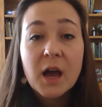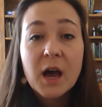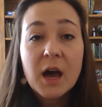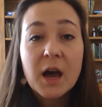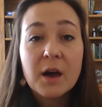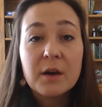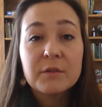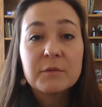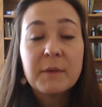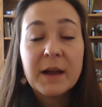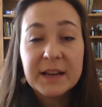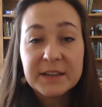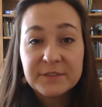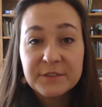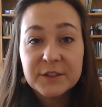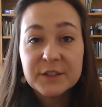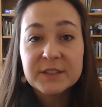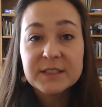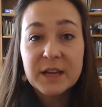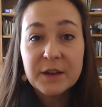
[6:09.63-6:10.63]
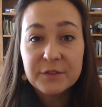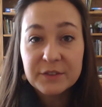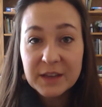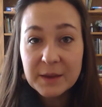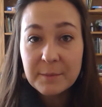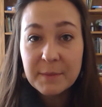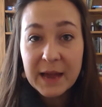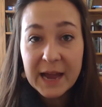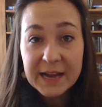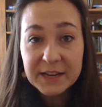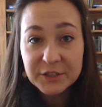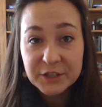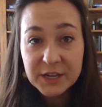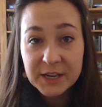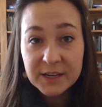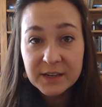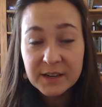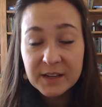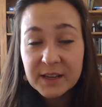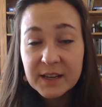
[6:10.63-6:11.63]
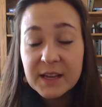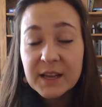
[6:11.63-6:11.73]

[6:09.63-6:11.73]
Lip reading: of mindful self-compassion.